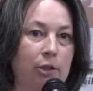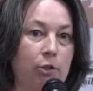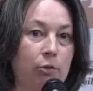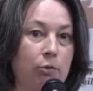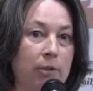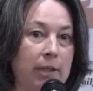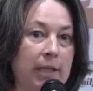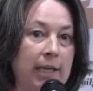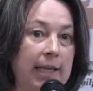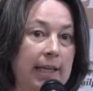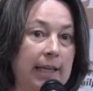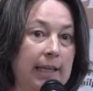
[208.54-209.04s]

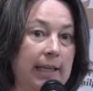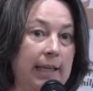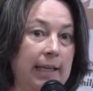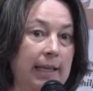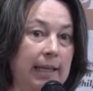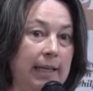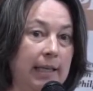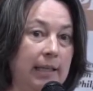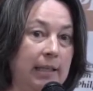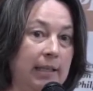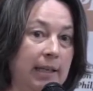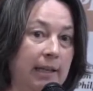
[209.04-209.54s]
unique
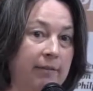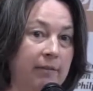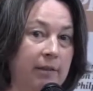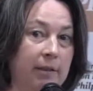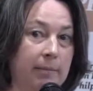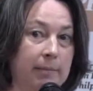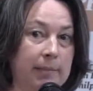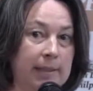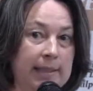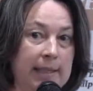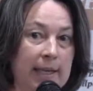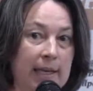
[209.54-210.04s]
in and of
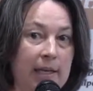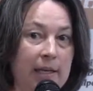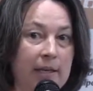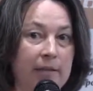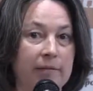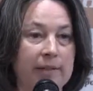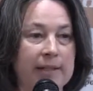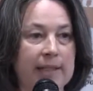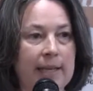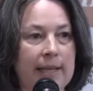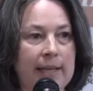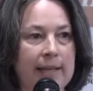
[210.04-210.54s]

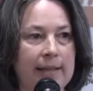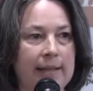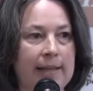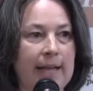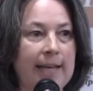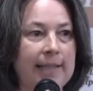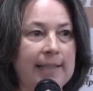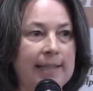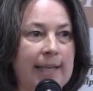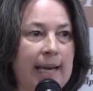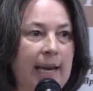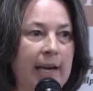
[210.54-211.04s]
themselves?
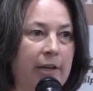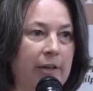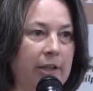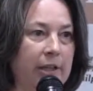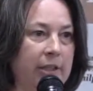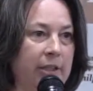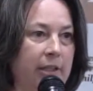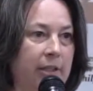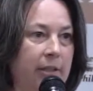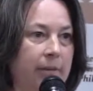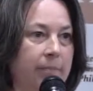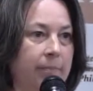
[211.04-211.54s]
That's
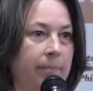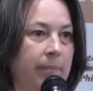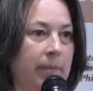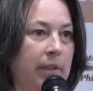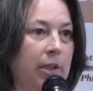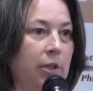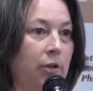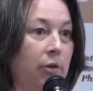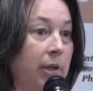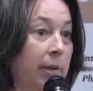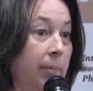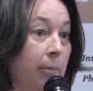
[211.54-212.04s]
character.
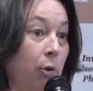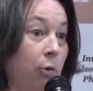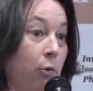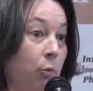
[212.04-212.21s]
They're